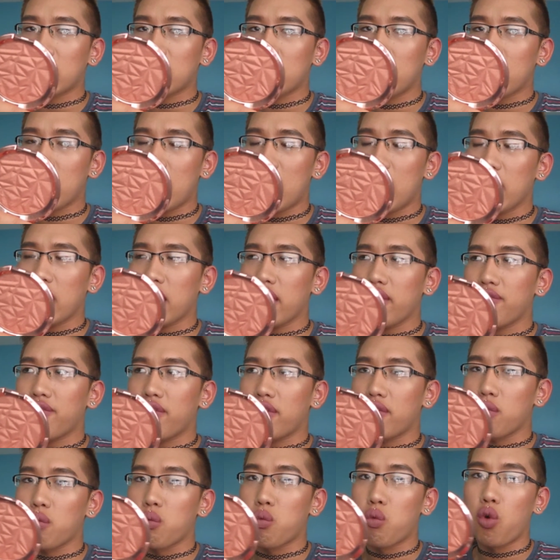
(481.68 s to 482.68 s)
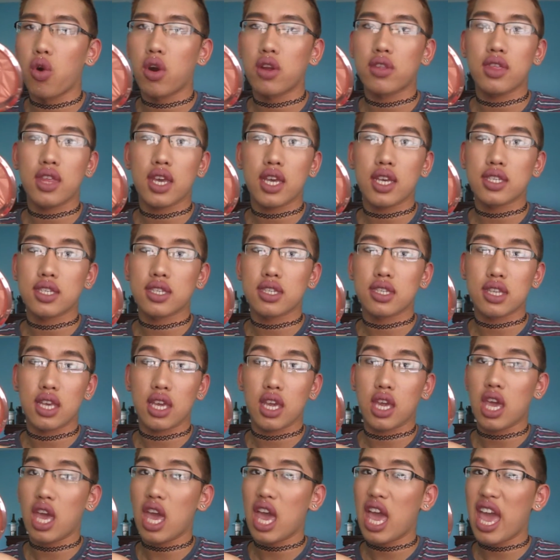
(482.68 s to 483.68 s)
Like I have worn this
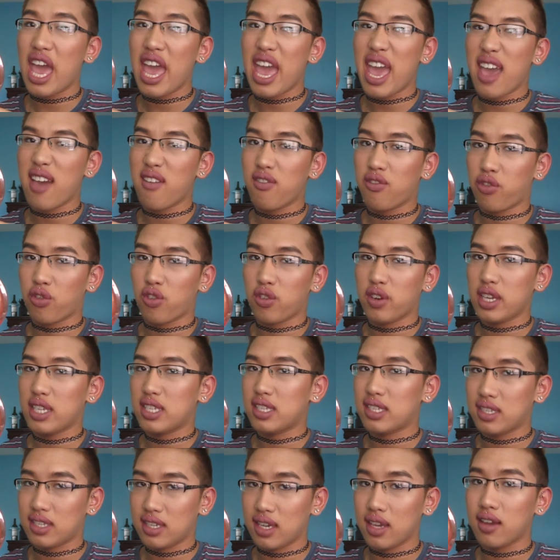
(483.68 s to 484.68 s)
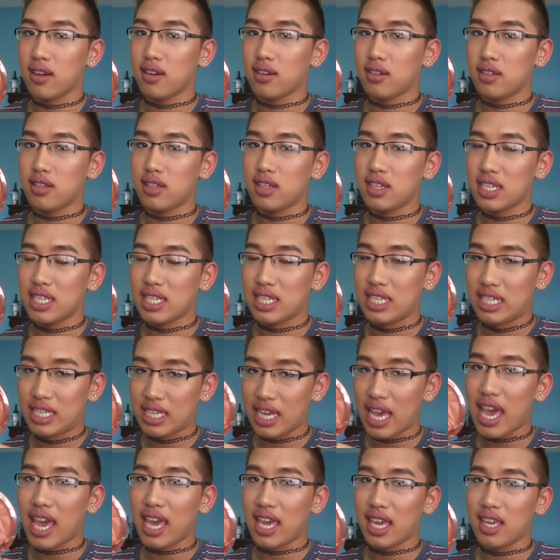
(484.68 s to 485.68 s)
like every single
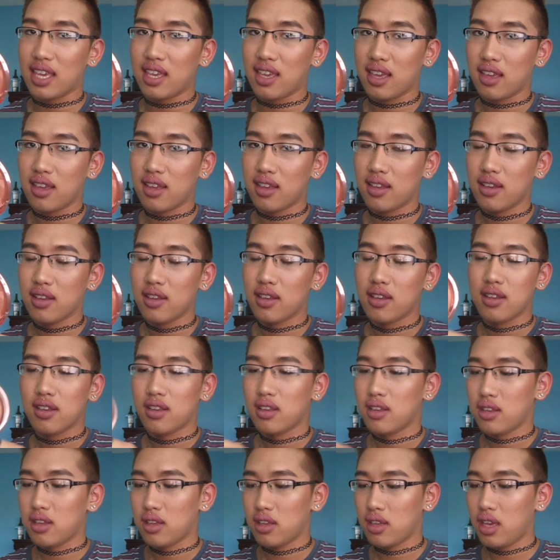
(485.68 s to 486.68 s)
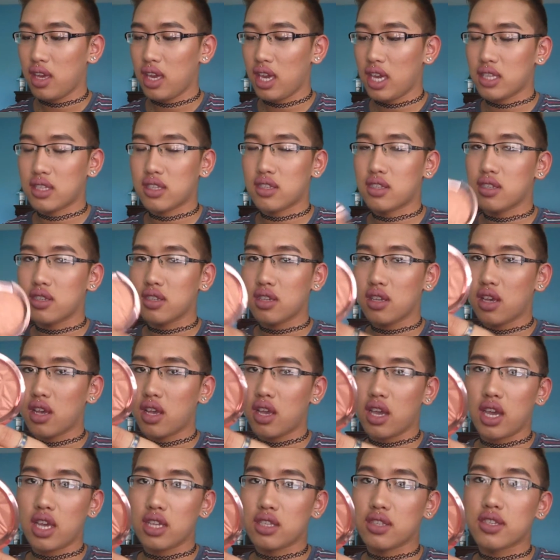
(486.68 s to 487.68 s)
day. It's
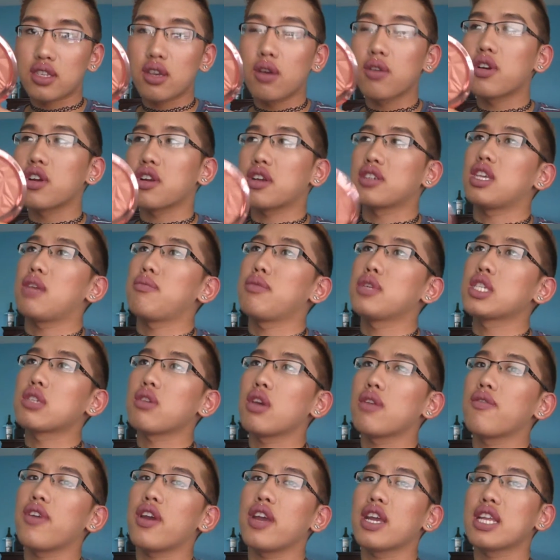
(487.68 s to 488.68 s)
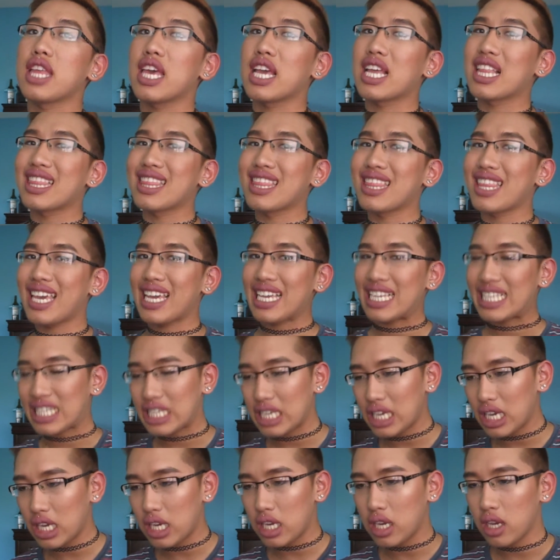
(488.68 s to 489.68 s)
so good because I've been doing very like
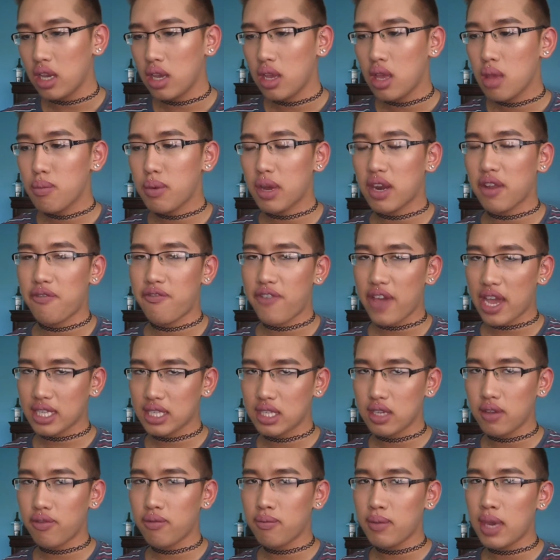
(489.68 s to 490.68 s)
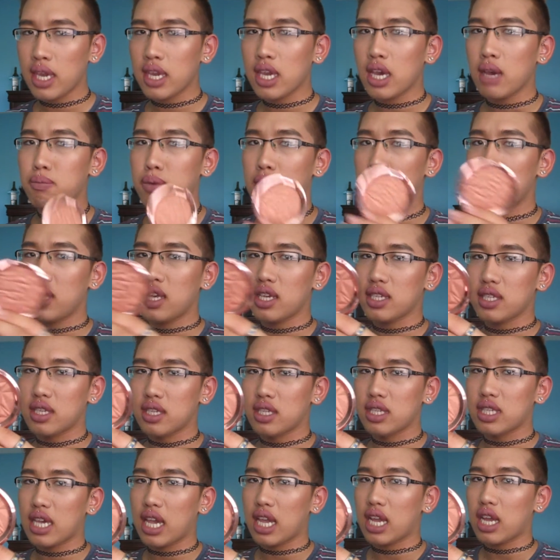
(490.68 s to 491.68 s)
lazy but effective makeup, and this
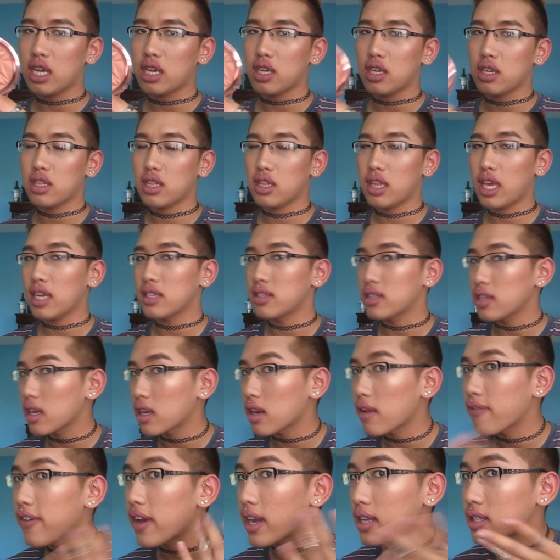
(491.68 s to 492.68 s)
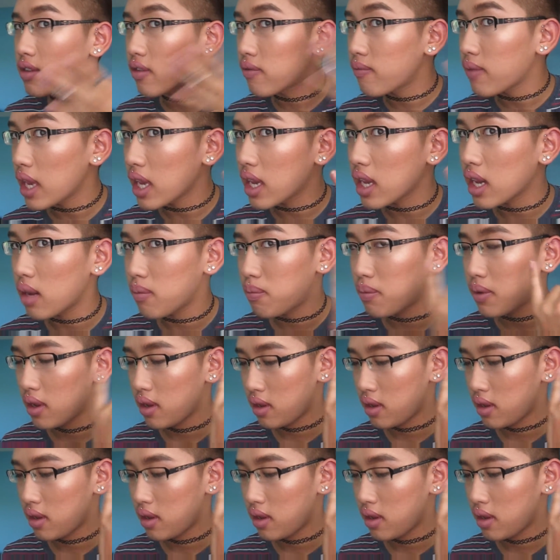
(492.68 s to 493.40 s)
is like lazy and effective makeup